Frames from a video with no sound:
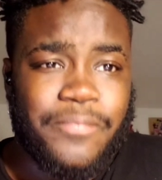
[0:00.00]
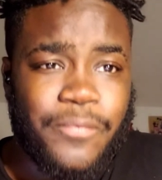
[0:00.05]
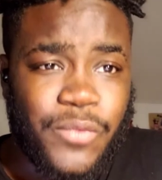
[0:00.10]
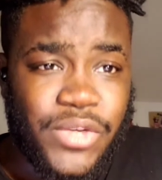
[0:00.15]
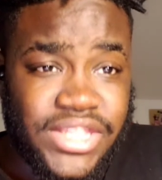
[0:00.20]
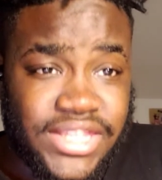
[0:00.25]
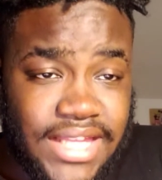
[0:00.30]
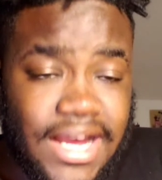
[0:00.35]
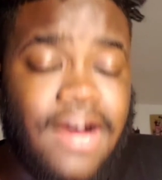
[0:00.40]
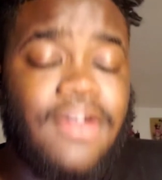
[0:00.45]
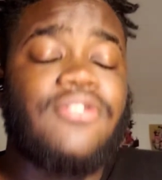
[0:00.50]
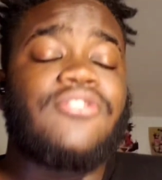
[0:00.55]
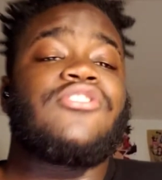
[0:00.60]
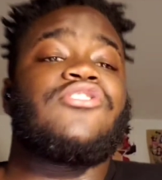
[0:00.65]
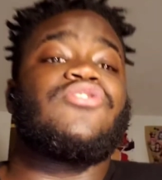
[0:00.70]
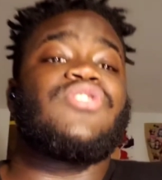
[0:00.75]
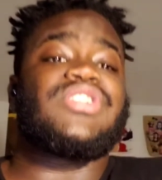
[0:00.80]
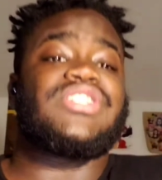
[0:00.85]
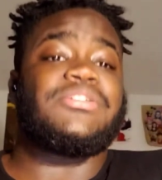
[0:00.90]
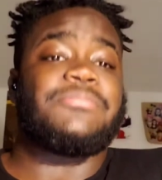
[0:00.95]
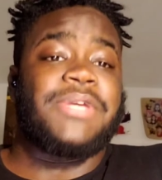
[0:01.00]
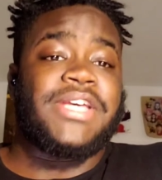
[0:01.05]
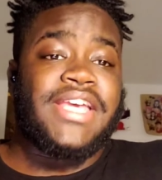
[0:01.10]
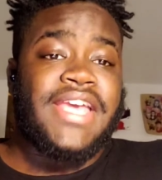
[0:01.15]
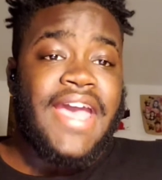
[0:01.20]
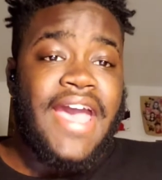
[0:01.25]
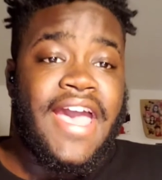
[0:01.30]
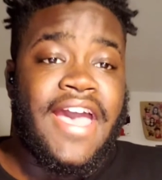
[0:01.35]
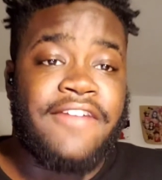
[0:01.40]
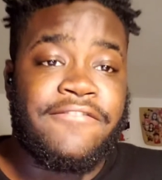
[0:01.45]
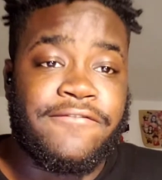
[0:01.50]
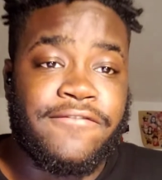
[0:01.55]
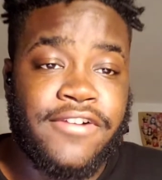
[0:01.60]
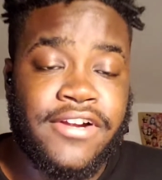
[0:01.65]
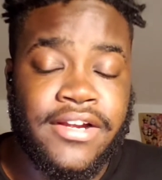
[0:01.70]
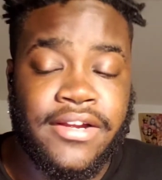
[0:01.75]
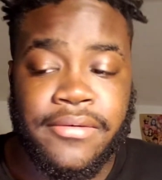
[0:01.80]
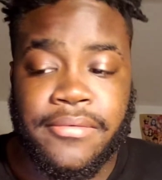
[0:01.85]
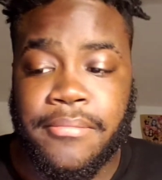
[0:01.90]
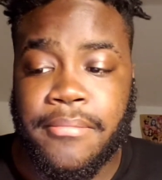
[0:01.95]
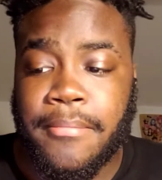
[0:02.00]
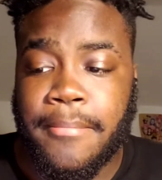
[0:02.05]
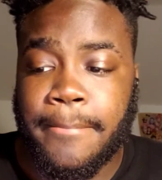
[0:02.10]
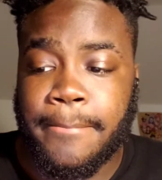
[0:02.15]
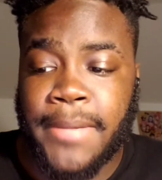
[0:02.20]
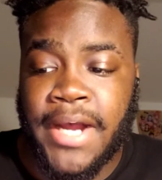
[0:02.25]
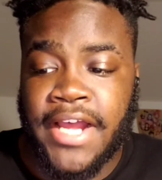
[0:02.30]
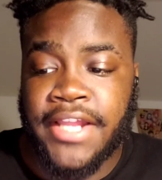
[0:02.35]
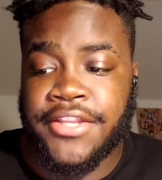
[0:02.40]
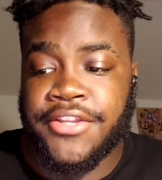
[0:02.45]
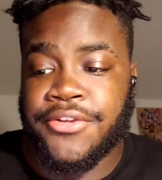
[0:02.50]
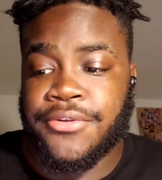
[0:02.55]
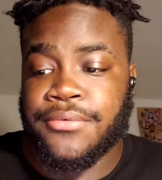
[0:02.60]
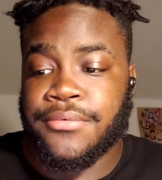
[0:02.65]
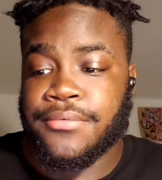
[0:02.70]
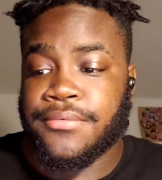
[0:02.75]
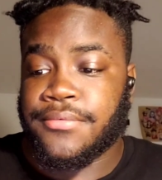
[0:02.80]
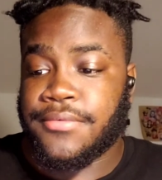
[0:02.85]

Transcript: Without Christian McCaffrey, mind you,